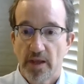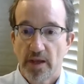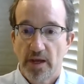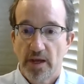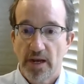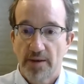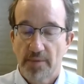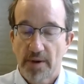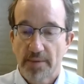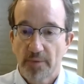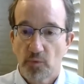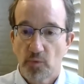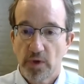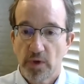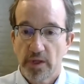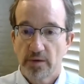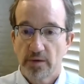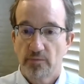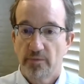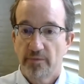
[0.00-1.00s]
And I remember
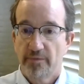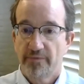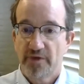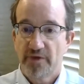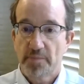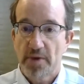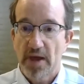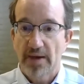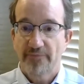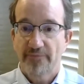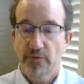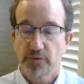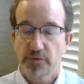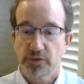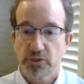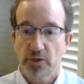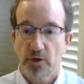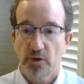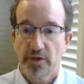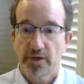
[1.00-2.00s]
when VPAP
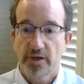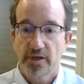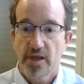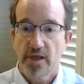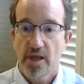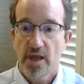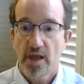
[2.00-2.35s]
first started,